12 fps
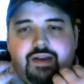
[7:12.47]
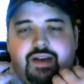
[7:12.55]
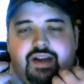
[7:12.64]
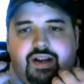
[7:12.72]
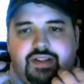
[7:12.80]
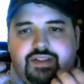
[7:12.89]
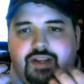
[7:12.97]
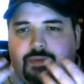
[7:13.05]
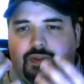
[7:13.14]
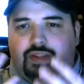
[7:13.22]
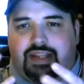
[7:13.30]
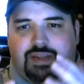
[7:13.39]
on top
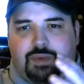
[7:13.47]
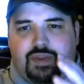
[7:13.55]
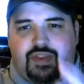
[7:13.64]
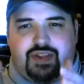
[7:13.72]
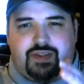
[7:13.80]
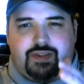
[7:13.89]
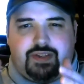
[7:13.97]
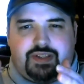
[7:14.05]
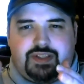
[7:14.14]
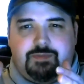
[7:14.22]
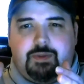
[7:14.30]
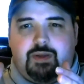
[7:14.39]
of like within
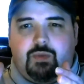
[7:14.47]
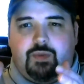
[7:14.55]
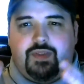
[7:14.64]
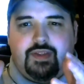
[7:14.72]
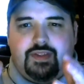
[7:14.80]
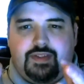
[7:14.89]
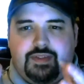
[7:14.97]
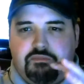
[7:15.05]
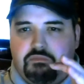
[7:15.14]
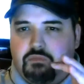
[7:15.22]
suspended within this